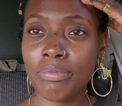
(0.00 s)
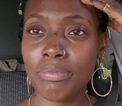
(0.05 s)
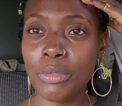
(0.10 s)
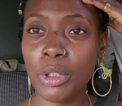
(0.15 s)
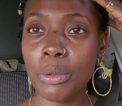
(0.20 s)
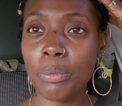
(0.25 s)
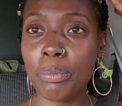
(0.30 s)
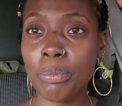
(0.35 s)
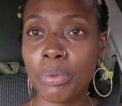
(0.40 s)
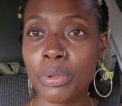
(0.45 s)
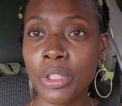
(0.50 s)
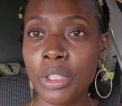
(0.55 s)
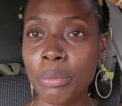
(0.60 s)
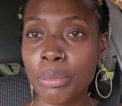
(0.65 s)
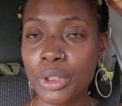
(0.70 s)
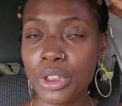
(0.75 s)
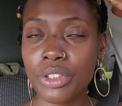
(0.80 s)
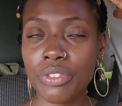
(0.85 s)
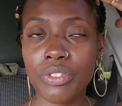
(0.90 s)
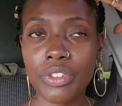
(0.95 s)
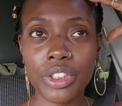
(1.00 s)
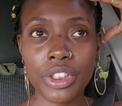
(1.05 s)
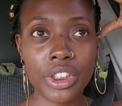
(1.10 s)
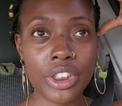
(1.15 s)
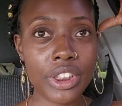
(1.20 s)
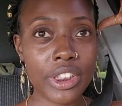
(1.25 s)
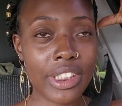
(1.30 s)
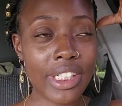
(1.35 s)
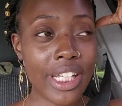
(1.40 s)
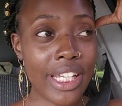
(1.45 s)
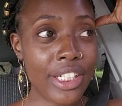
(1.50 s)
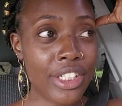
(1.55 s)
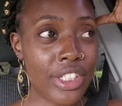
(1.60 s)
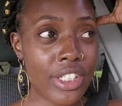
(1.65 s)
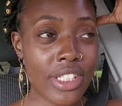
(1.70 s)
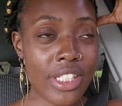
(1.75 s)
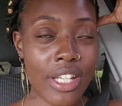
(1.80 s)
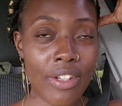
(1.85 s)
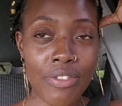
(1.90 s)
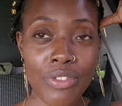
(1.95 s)
Well, pretty much finished. I
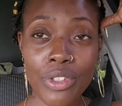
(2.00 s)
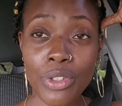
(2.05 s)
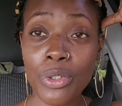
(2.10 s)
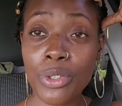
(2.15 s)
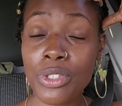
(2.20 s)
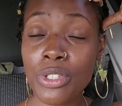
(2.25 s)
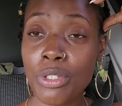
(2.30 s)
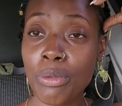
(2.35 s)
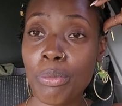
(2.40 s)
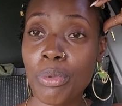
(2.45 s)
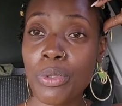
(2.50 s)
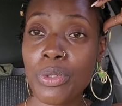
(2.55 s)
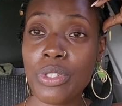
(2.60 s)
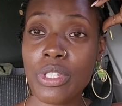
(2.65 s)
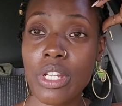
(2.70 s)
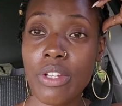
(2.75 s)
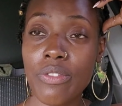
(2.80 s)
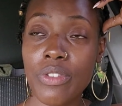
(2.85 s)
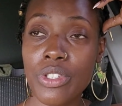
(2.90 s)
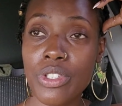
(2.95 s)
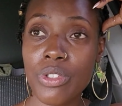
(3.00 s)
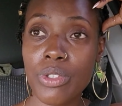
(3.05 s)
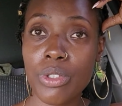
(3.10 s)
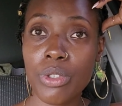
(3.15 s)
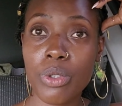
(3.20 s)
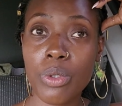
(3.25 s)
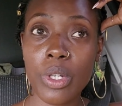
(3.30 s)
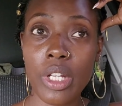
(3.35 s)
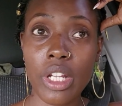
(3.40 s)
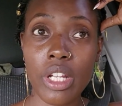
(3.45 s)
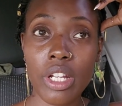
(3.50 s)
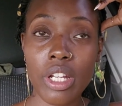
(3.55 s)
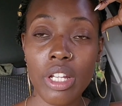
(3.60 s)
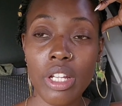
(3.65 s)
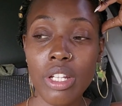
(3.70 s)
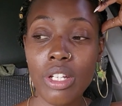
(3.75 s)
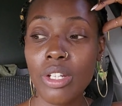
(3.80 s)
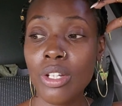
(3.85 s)
just have to go to the post office real quick,